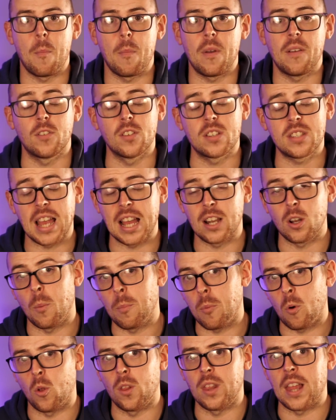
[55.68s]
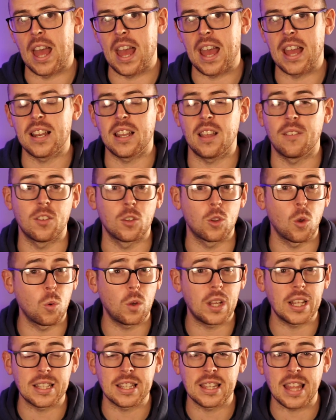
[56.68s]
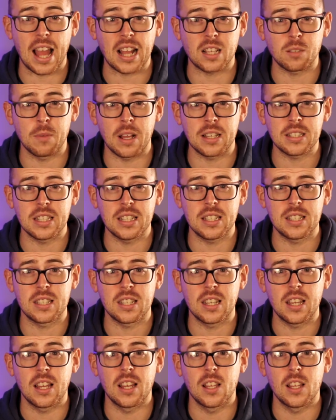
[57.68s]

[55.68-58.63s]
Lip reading: If you sign up online, if you don't get the text message,